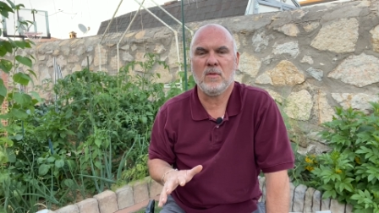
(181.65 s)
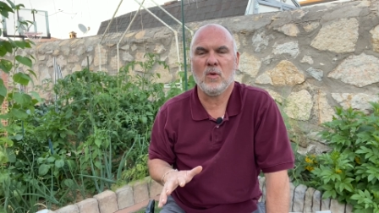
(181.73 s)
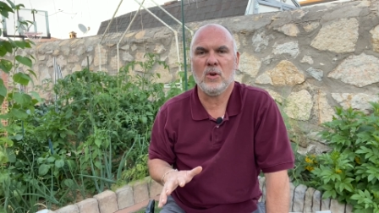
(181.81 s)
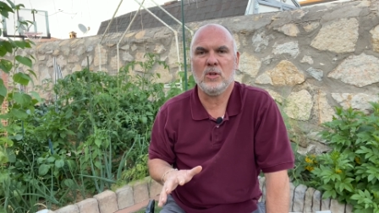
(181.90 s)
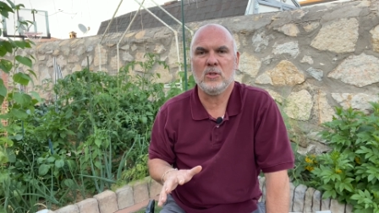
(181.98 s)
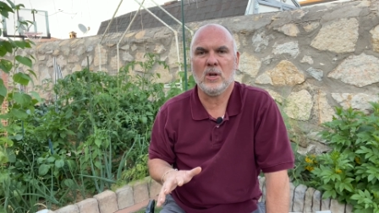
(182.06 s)

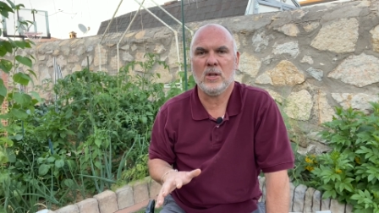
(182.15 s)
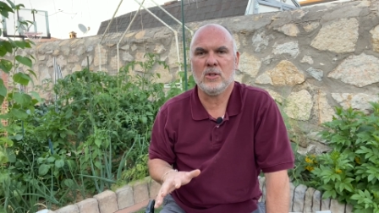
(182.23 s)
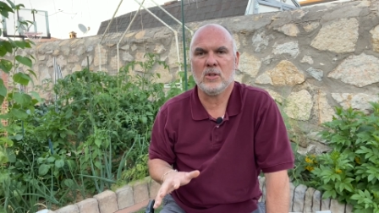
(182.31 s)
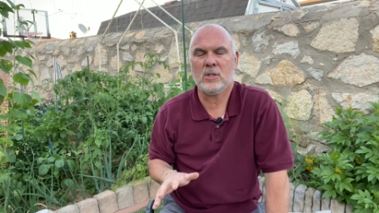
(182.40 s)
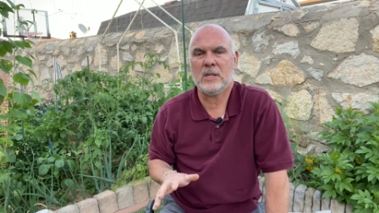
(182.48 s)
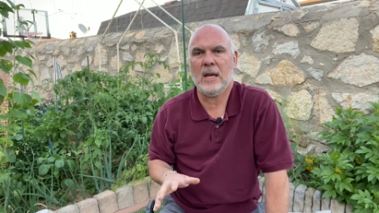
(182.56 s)
for you to
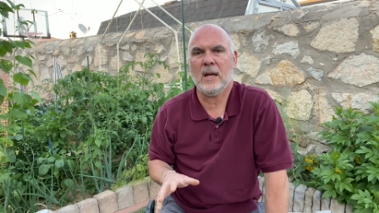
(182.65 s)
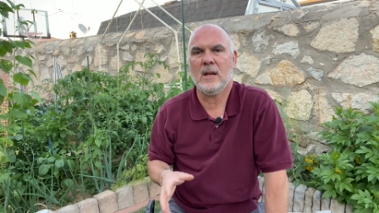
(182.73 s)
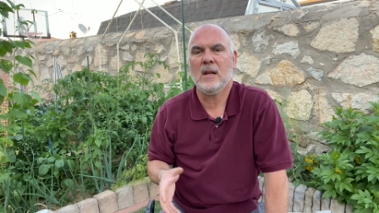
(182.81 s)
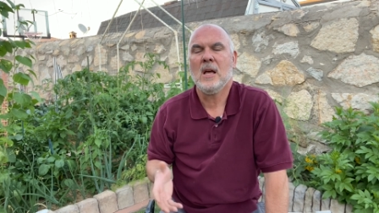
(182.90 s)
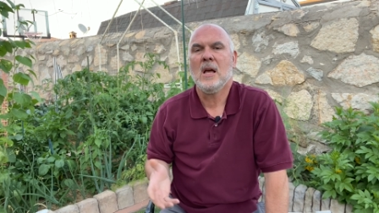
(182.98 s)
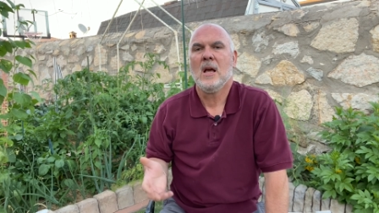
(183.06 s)
understand.
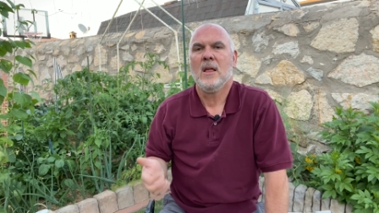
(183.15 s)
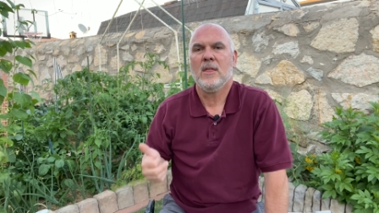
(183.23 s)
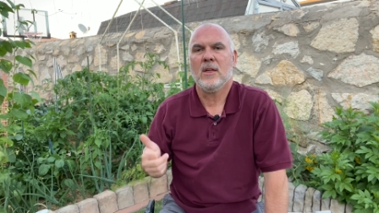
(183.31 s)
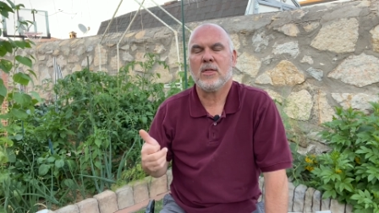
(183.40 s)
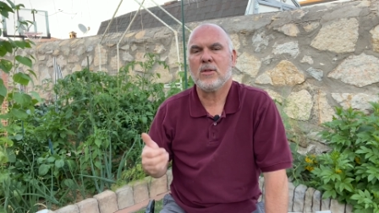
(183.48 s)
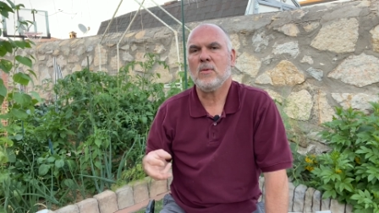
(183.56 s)

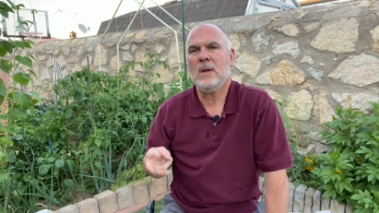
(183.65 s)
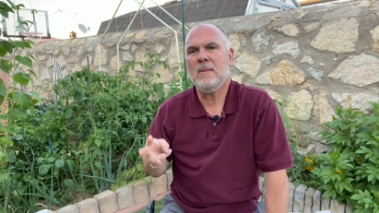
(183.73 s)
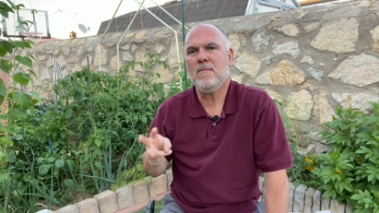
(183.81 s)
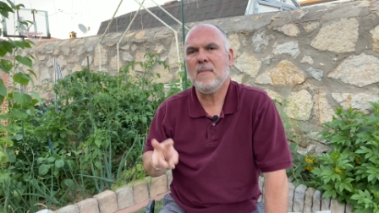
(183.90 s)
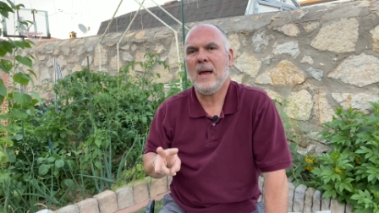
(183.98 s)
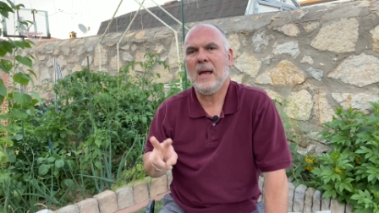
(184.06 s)
The three
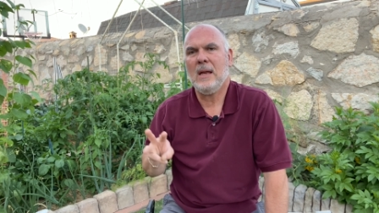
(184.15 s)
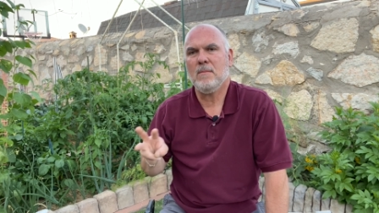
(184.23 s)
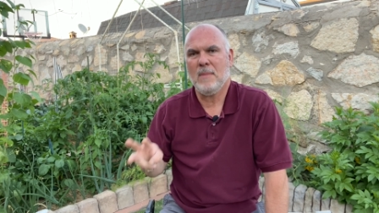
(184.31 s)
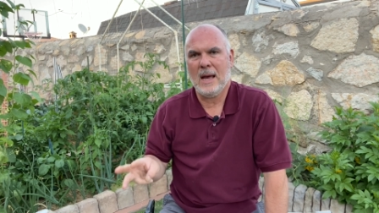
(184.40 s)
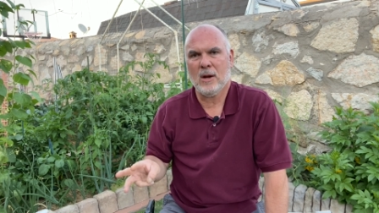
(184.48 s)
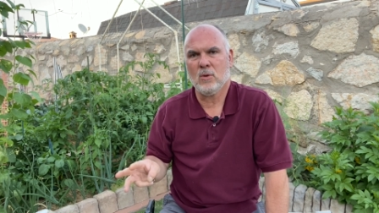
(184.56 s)
main
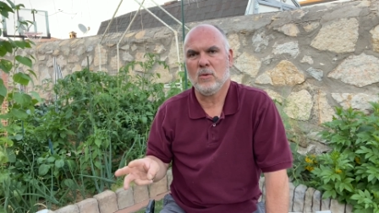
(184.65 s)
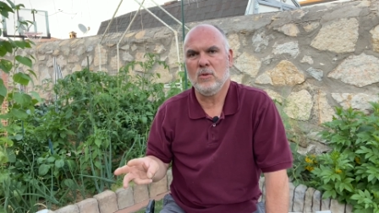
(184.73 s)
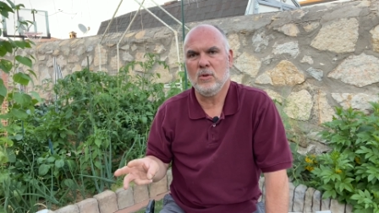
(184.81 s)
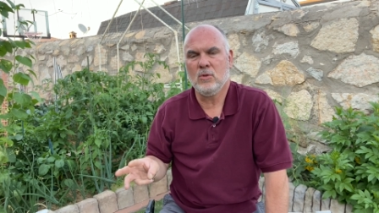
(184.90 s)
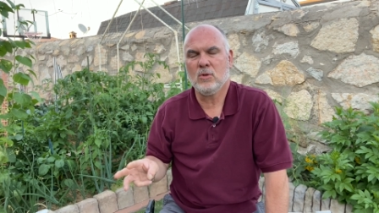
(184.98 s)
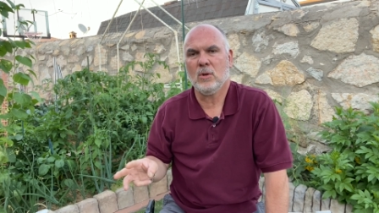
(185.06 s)

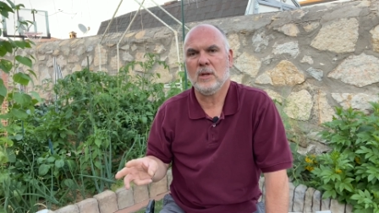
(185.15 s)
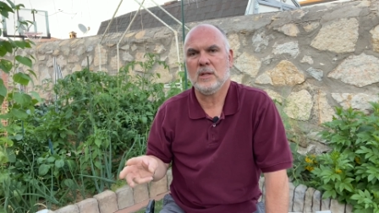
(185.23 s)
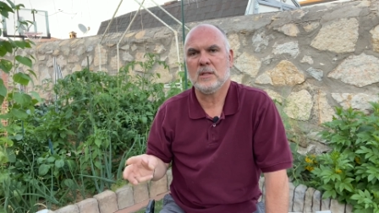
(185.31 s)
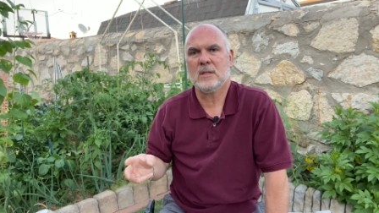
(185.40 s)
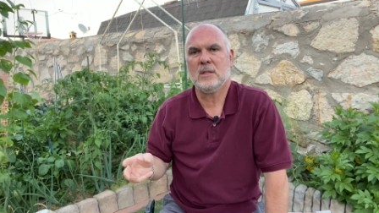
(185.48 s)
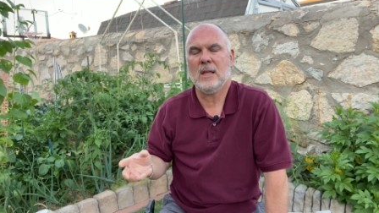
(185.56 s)

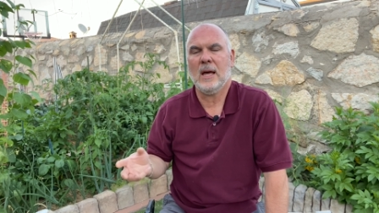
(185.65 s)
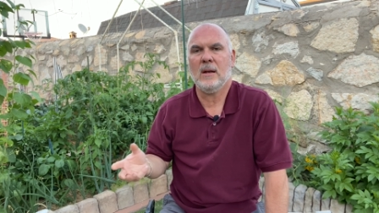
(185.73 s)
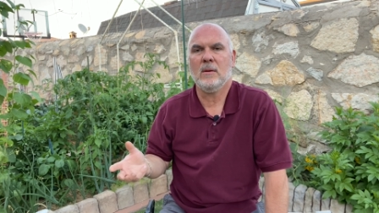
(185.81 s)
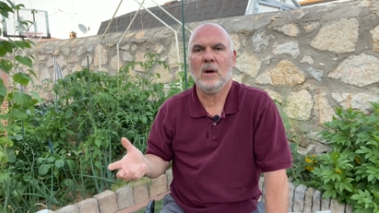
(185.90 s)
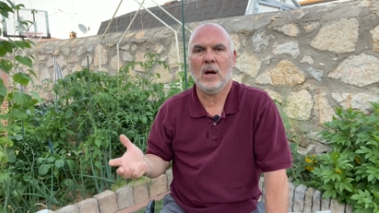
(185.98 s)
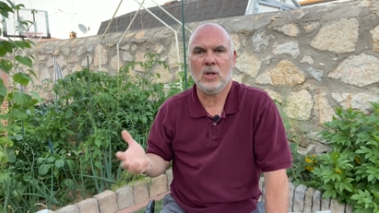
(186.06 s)
macronutrients that
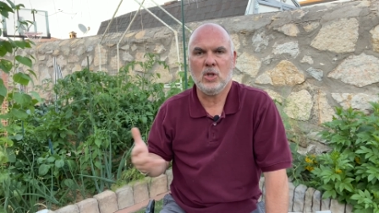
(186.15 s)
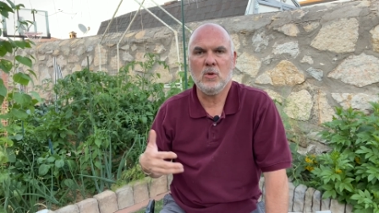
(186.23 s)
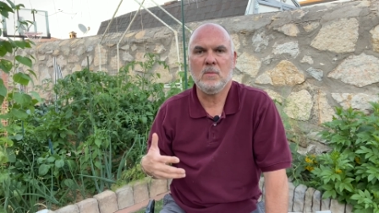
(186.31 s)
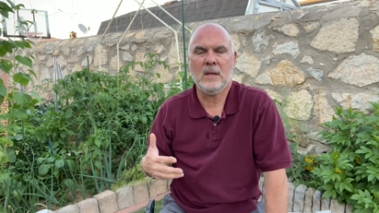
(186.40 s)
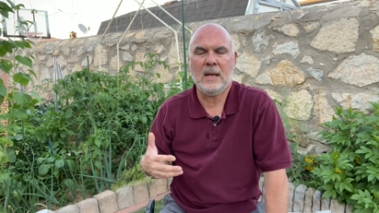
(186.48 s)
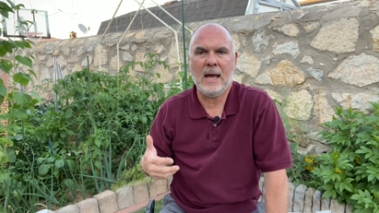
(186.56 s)
a
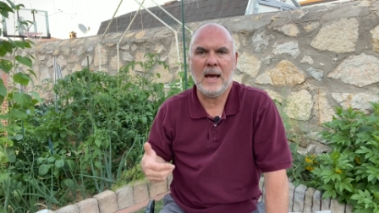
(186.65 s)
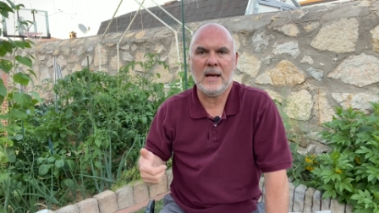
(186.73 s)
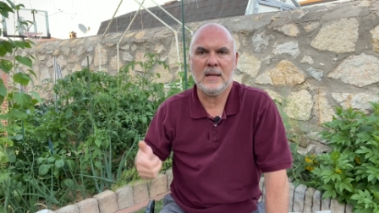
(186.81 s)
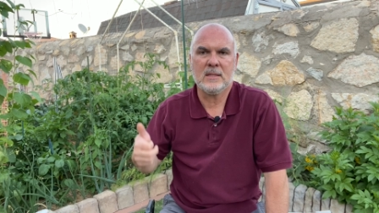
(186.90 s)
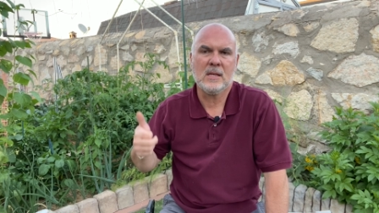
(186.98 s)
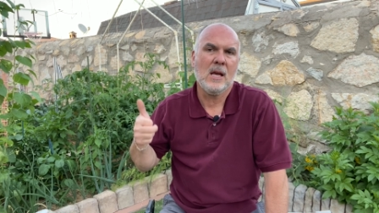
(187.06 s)
human
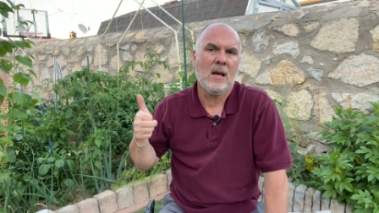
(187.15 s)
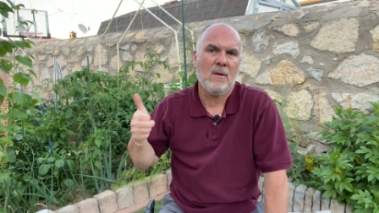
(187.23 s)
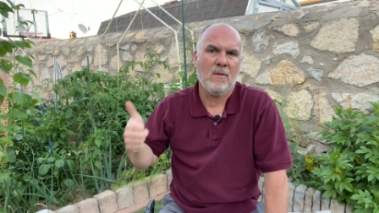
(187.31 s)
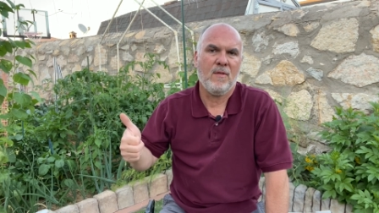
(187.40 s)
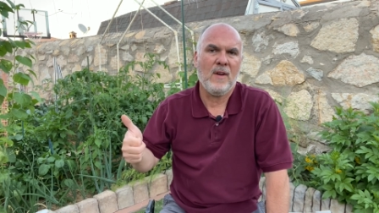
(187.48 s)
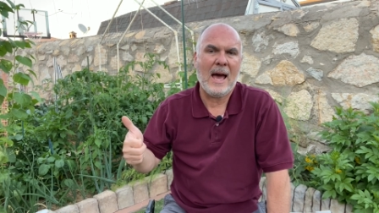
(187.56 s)
has,
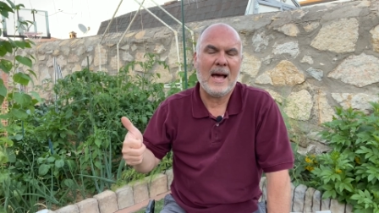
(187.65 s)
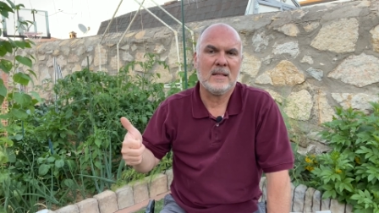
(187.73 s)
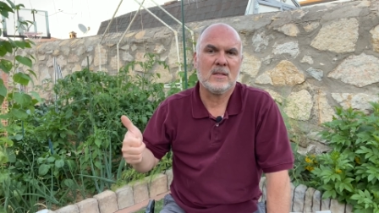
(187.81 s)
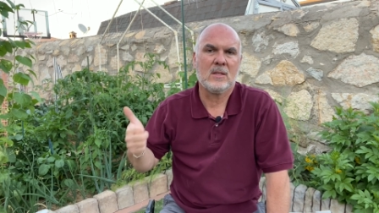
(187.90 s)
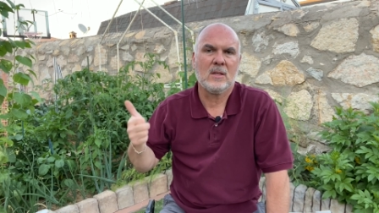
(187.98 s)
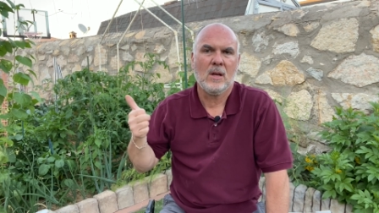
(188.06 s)

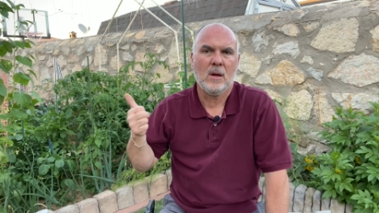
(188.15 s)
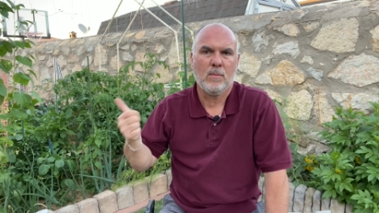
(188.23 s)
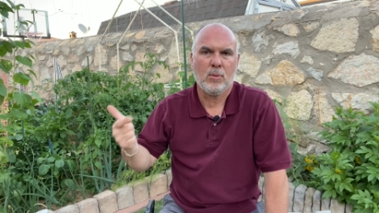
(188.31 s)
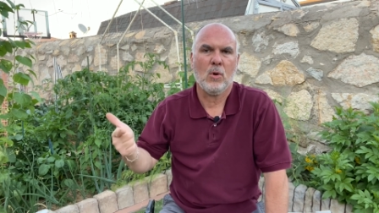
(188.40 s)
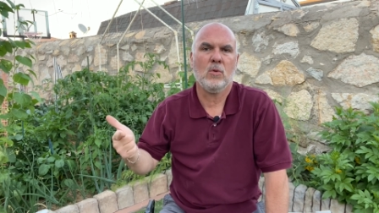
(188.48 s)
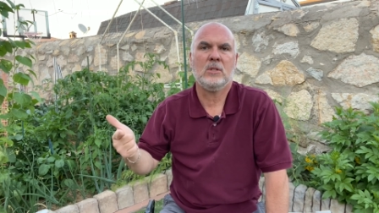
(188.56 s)
fats,
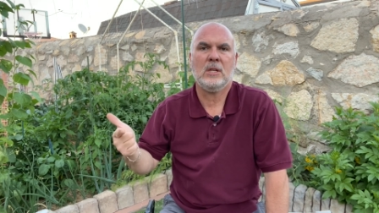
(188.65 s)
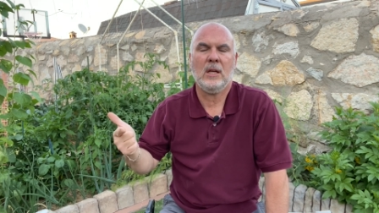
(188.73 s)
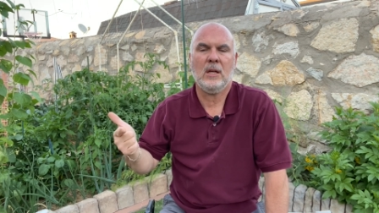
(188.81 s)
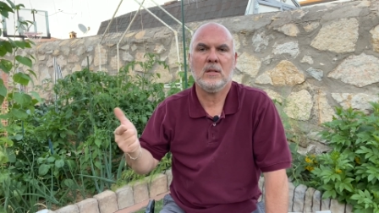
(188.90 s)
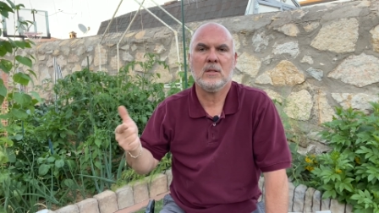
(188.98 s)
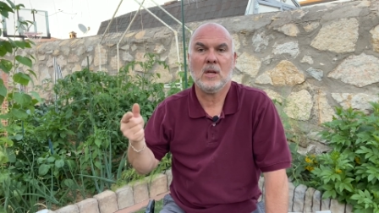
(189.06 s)

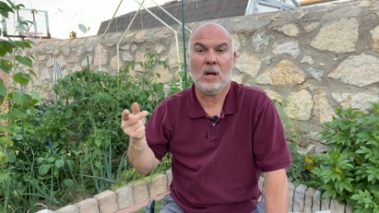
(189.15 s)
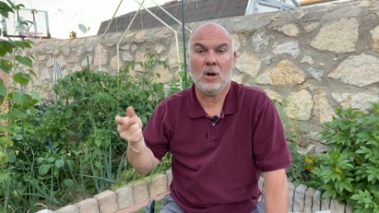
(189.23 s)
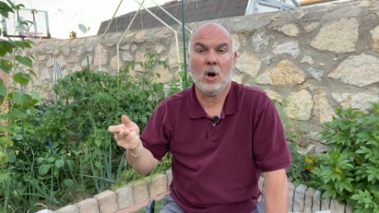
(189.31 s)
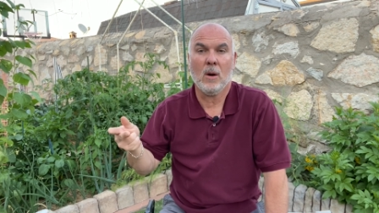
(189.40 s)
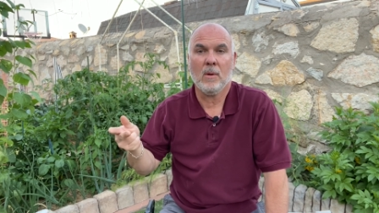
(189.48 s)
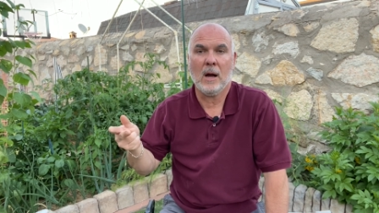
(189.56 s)
proteins, and
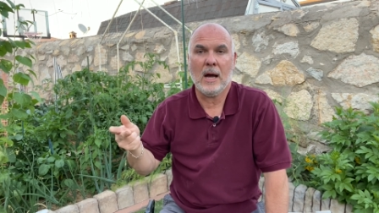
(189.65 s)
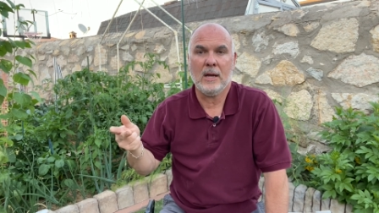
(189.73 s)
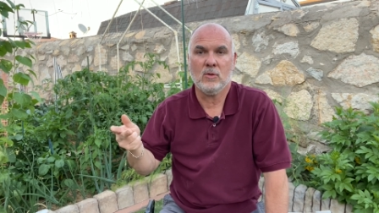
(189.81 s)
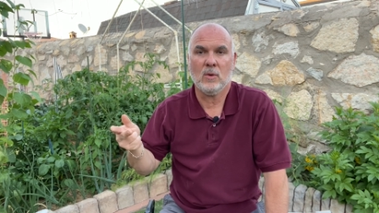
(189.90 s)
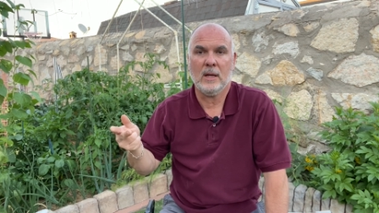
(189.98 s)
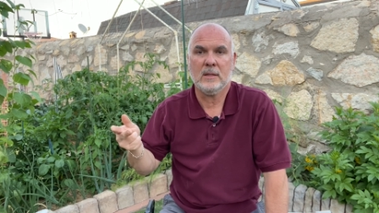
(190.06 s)

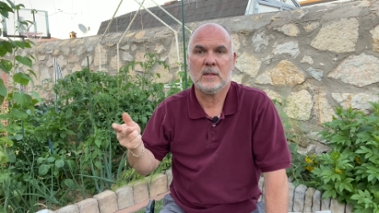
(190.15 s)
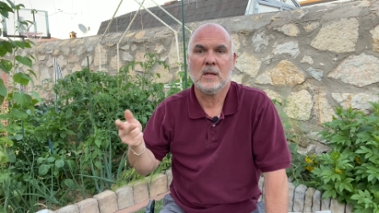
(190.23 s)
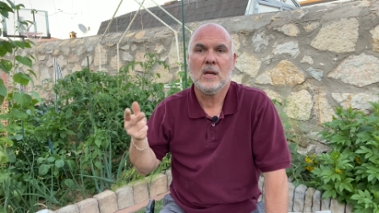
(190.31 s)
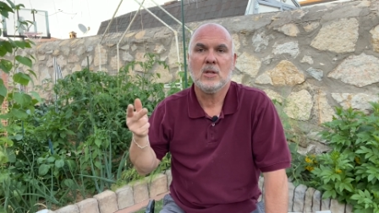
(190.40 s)
carbohydrates.